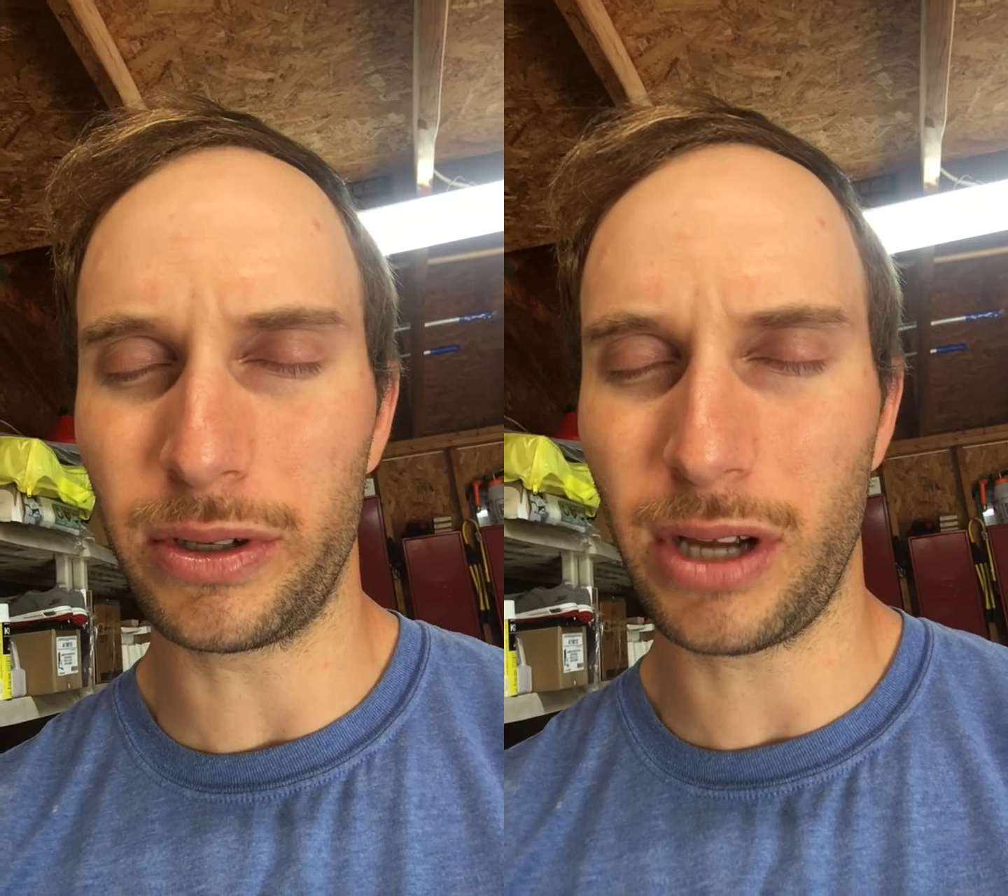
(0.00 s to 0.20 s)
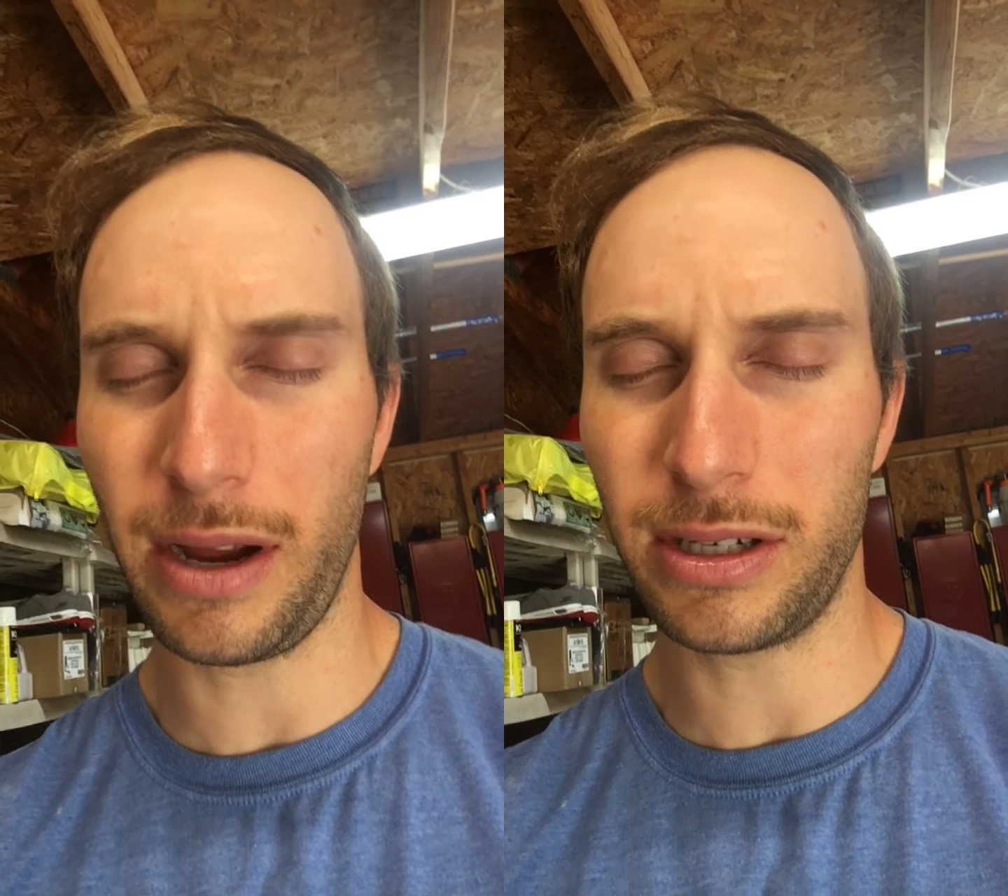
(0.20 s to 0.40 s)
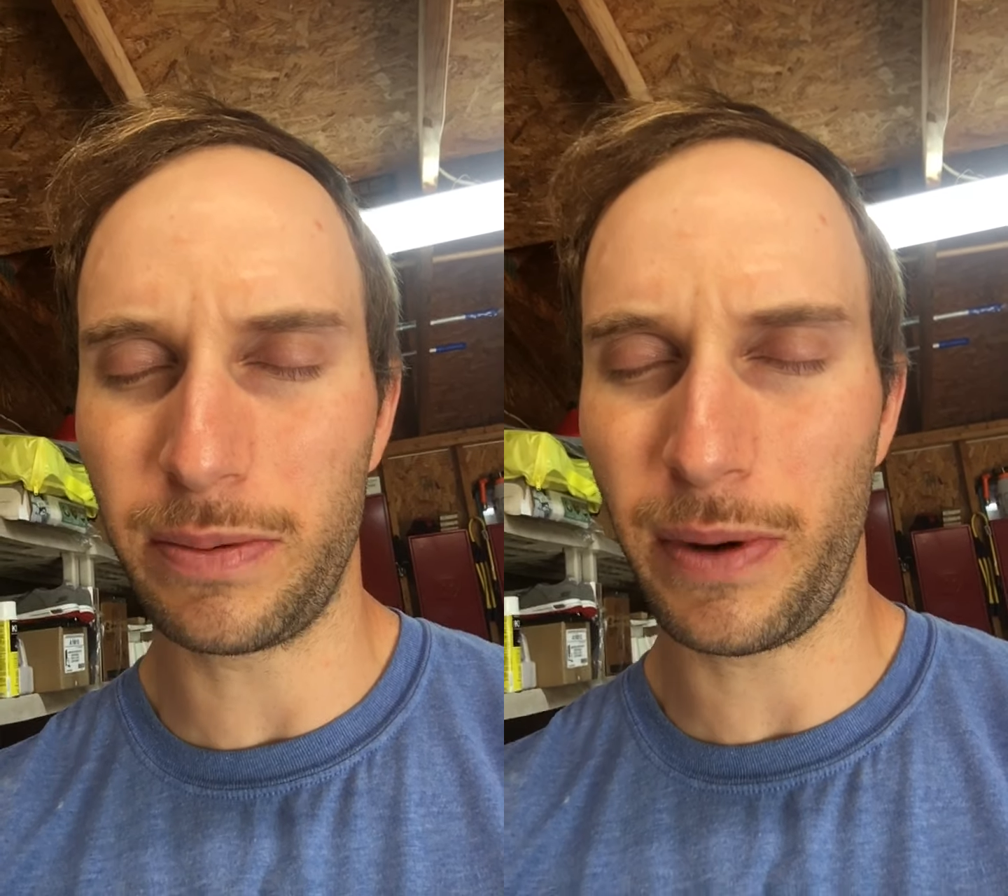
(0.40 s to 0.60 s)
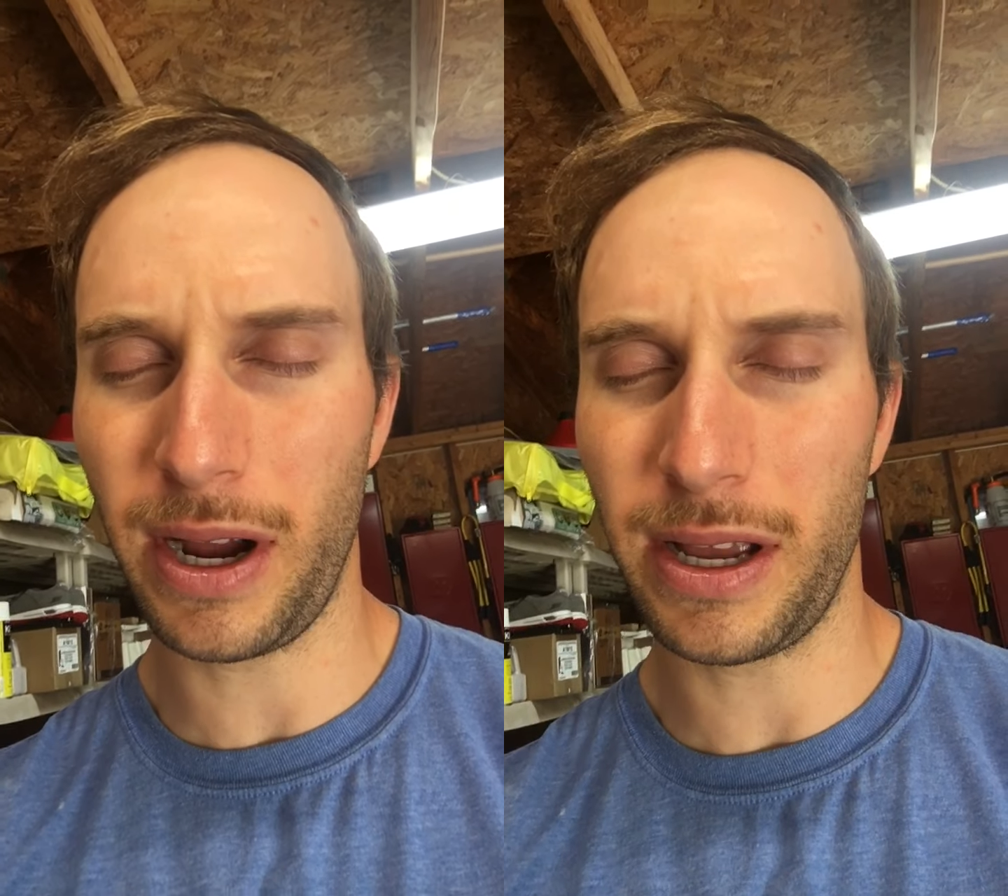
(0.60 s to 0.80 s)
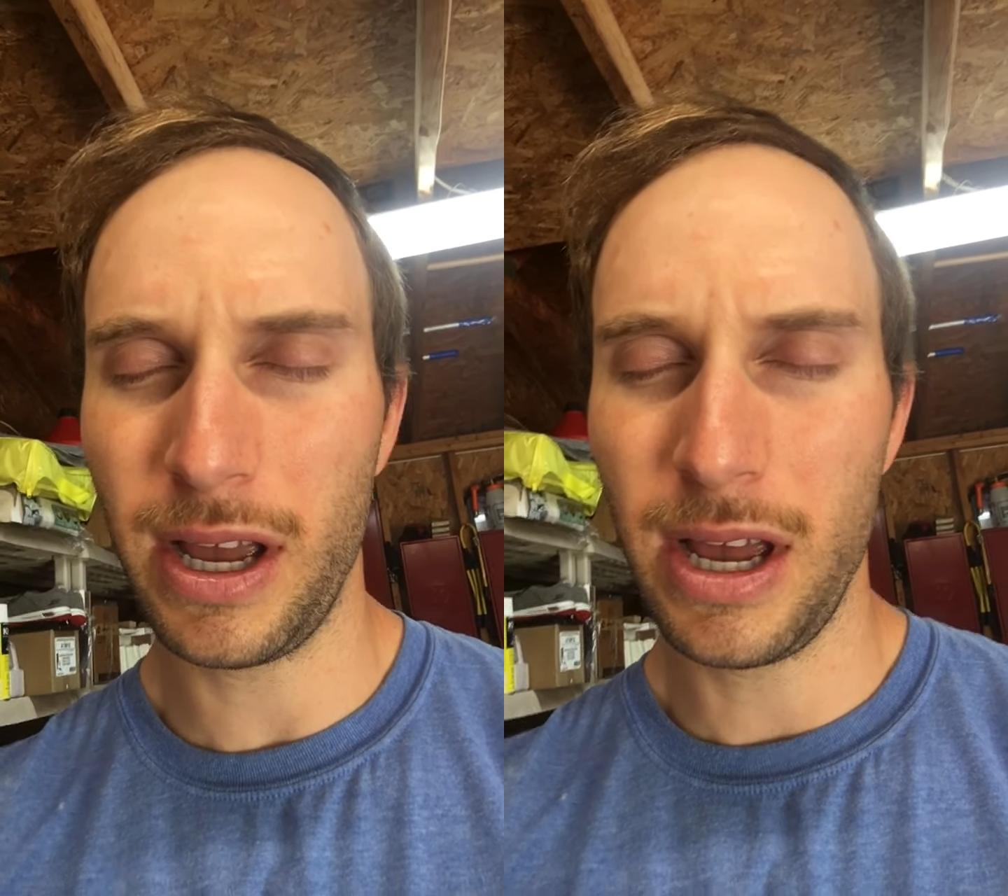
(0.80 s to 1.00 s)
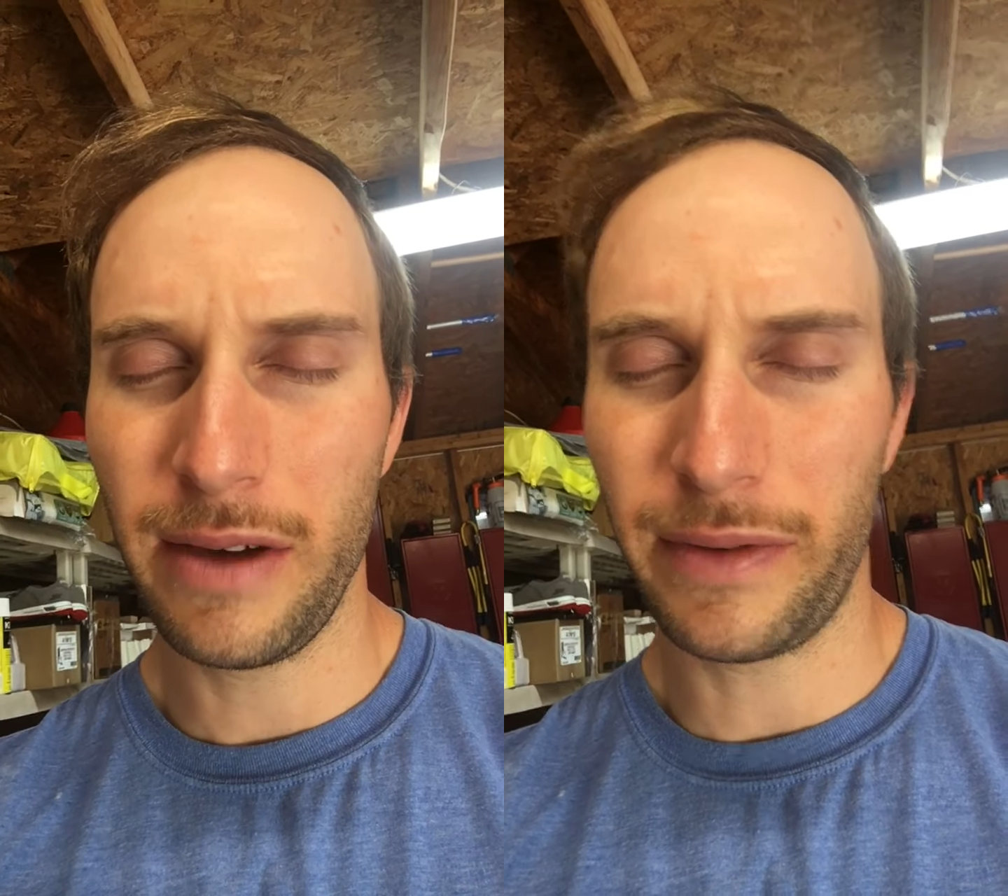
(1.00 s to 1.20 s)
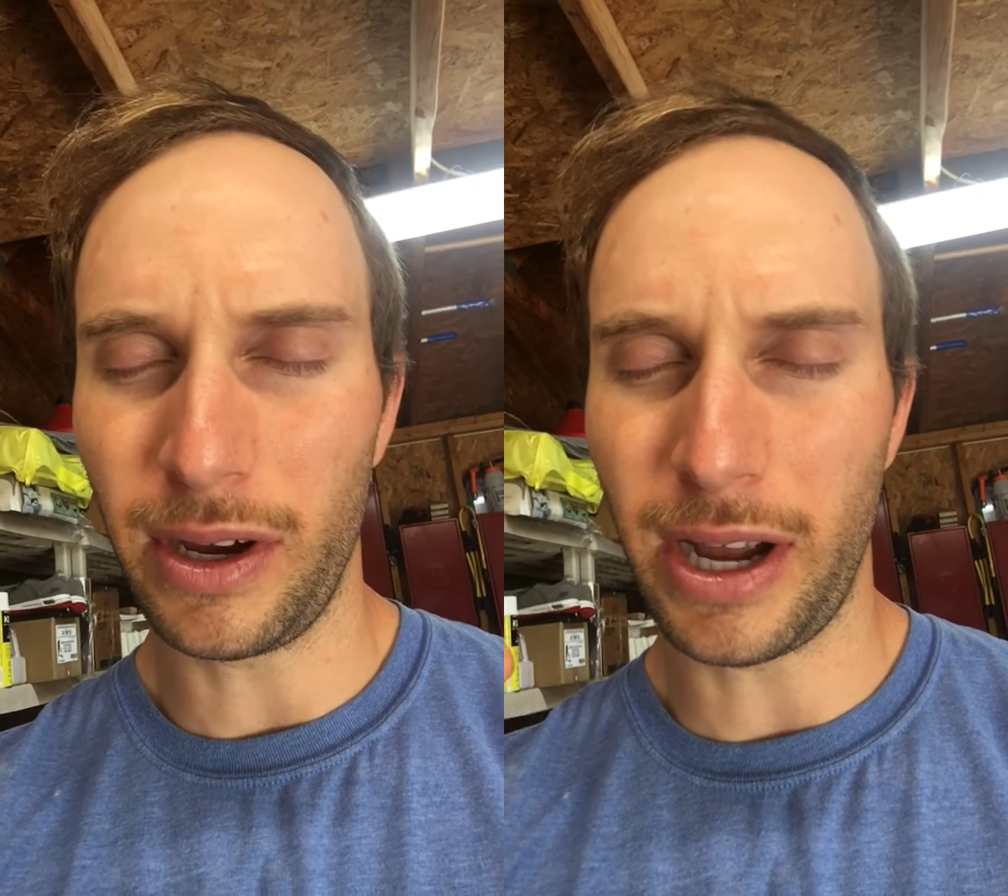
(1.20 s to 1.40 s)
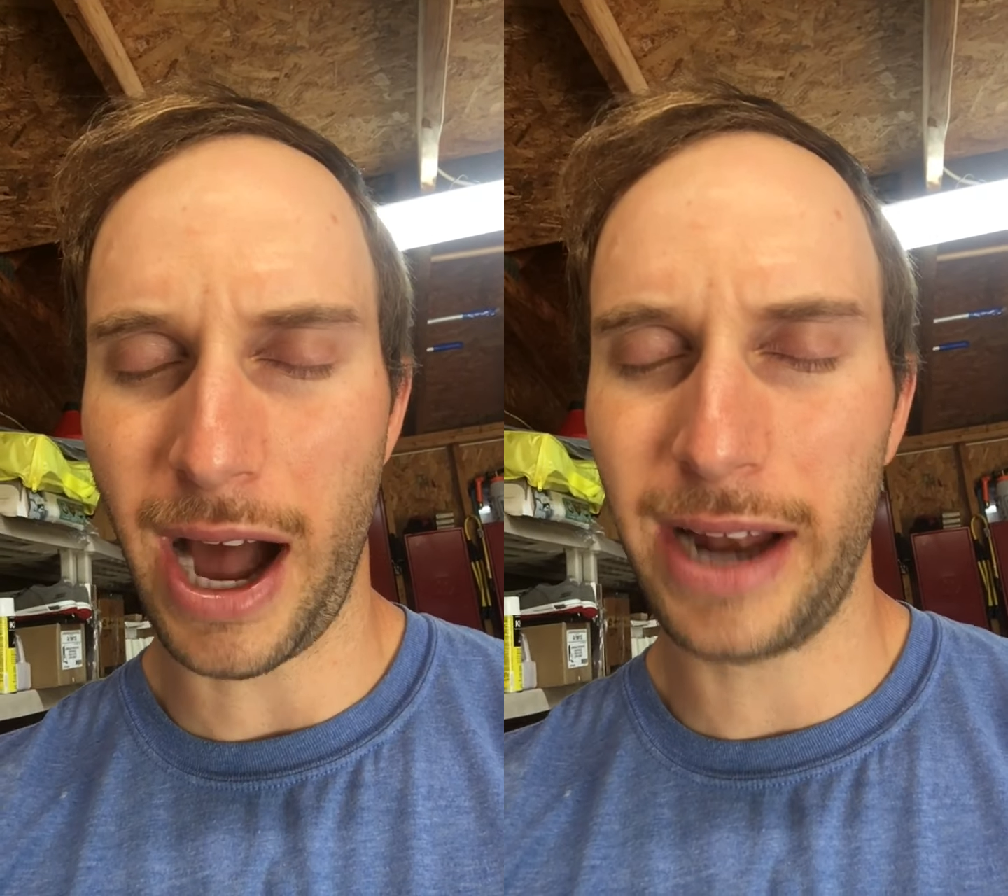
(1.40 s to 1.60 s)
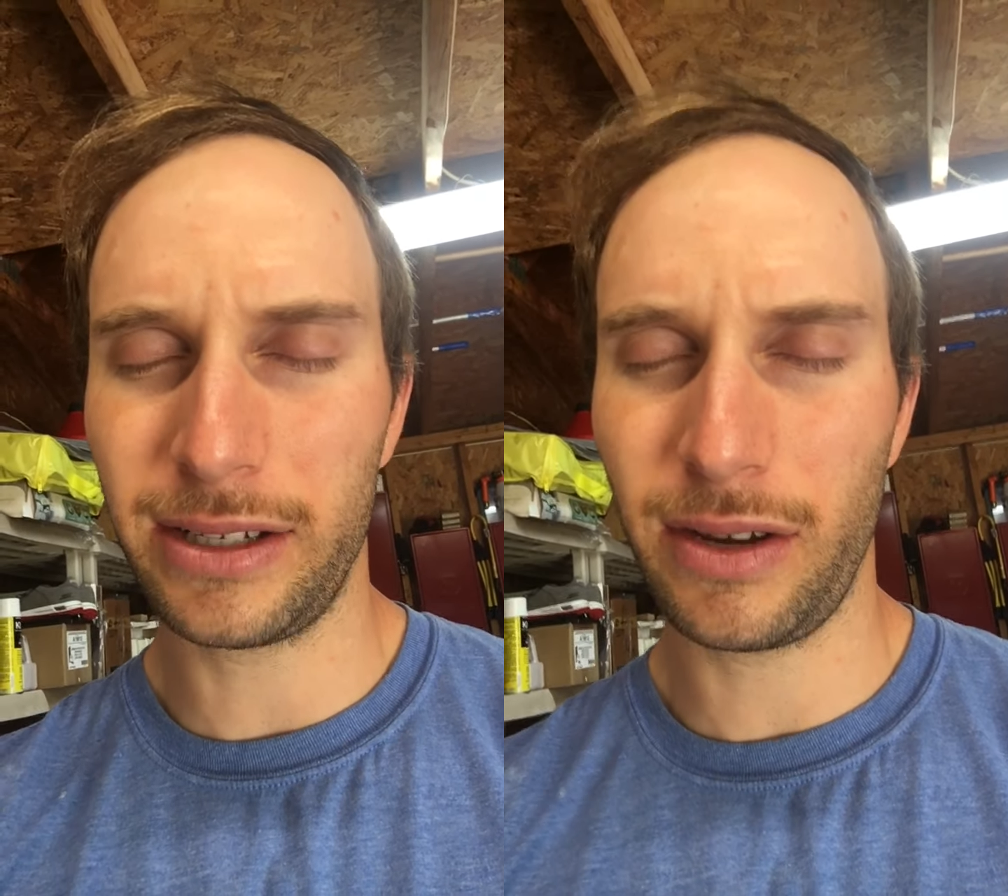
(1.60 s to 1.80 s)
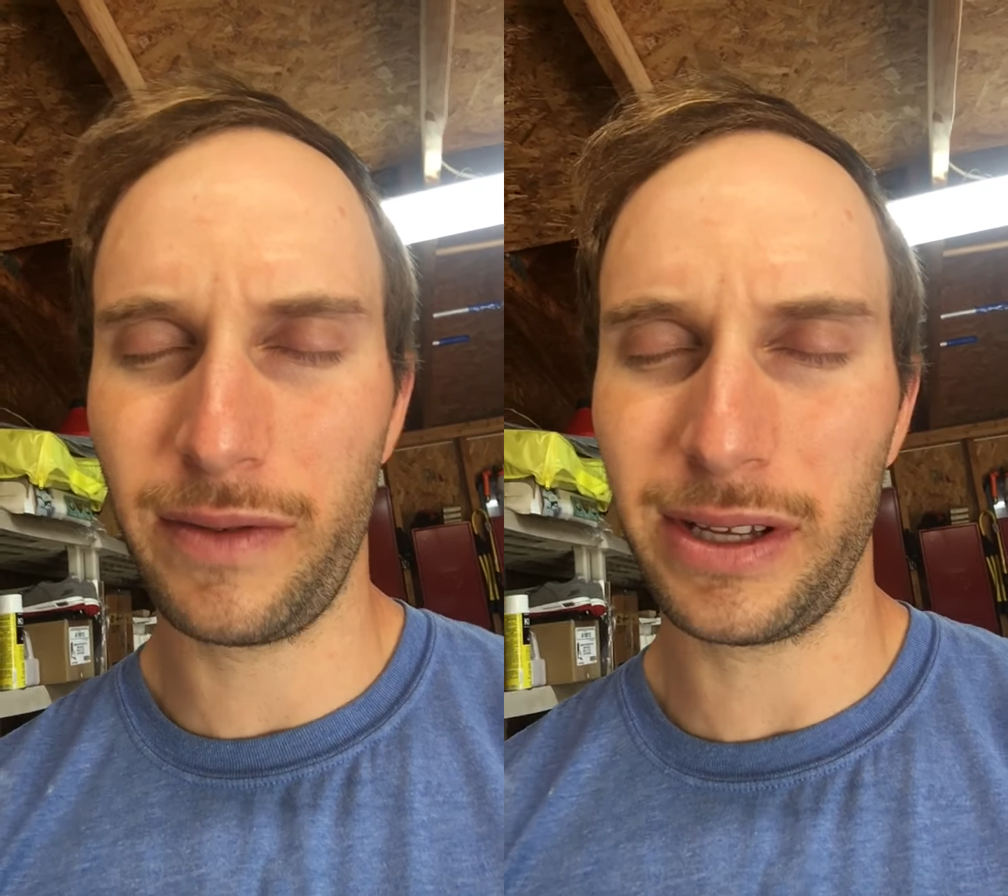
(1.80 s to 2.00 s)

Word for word: So I just pray for your guidance over